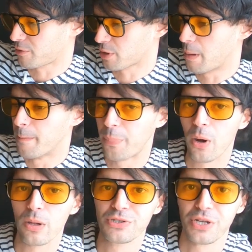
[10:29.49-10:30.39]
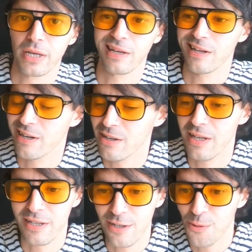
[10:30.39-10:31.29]
Fucking bulging. And you're
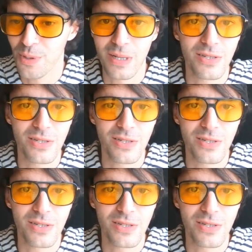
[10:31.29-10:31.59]
like, you know what?